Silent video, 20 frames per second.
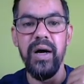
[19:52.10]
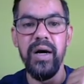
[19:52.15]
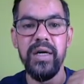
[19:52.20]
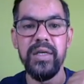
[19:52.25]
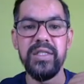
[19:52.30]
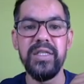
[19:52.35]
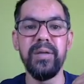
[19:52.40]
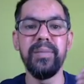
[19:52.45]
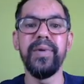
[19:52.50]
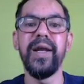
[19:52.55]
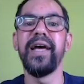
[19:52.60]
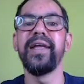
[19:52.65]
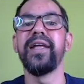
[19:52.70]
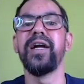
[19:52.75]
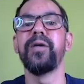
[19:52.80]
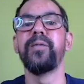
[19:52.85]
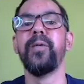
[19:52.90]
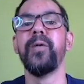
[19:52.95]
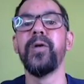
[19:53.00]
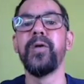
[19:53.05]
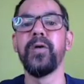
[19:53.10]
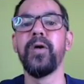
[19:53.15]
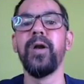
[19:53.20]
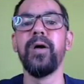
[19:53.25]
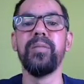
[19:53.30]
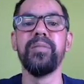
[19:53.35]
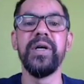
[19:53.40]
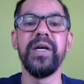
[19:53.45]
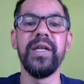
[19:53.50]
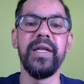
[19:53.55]
supply that
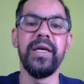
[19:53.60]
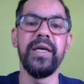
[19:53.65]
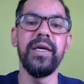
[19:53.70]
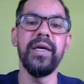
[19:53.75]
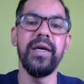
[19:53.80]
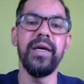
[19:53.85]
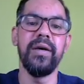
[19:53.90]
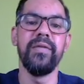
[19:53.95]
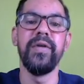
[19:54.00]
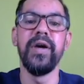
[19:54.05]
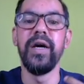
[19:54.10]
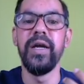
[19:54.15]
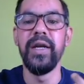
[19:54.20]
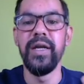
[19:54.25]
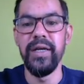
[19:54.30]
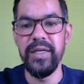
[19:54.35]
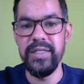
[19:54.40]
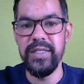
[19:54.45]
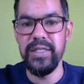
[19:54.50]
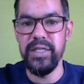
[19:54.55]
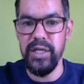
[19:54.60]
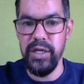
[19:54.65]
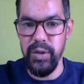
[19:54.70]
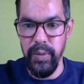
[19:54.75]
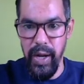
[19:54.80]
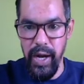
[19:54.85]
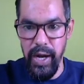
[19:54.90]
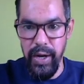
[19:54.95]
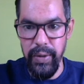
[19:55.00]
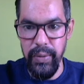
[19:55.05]
particular money where it is
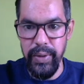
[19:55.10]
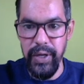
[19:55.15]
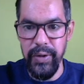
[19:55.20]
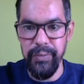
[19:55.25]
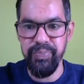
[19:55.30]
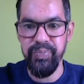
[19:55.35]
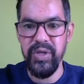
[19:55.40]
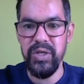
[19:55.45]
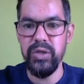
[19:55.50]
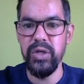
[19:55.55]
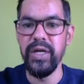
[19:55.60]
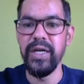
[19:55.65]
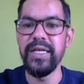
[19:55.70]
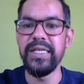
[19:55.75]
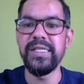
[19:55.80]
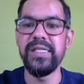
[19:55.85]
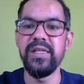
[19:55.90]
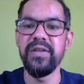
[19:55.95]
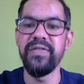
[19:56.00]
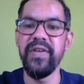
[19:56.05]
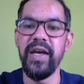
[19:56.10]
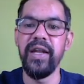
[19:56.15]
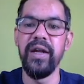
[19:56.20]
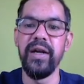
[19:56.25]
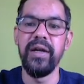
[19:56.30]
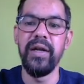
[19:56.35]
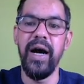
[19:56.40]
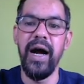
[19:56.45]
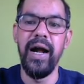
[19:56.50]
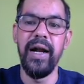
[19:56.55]
required. Okay, so it is defined
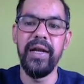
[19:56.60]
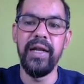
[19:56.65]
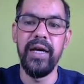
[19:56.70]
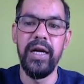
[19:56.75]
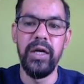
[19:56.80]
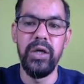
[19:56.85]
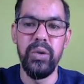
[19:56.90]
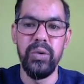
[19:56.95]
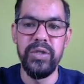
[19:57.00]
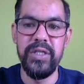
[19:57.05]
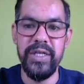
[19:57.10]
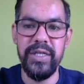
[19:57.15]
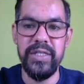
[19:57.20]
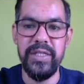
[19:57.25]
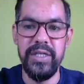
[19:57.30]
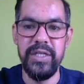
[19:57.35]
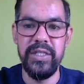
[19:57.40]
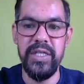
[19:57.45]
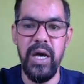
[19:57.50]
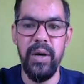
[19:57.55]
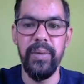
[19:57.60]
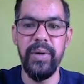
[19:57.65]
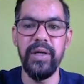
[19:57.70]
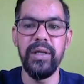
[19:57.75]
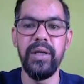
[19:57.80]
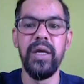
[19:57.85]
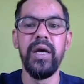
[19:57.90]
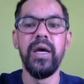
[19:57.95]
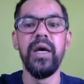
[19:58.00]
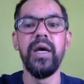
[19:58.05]
under Article
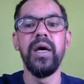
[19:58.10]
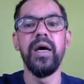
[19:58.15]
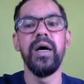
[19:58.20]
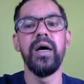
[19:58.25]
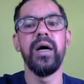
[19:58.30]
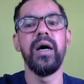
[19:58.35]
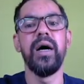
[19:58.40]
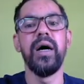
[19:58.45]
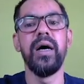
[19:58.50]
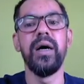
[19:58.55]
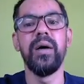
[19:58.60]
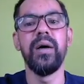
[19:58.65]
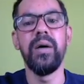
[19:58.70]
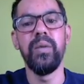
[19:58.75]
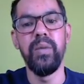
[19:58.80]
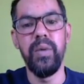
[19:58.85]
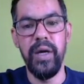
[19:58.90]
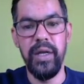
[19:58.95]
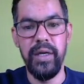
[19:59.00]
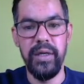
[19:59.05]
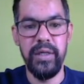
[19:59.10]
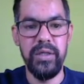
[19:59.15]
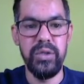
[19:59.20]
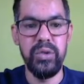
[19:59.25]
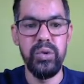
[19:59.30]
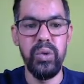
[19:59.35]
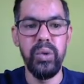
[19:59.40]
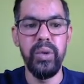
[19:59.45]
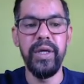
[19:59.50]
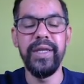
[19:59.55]
267 1.
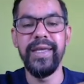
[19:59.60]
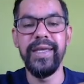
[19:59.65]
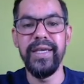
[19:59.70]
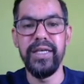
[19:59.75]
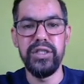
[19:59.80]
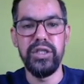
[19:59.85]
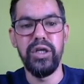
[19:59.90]
So in case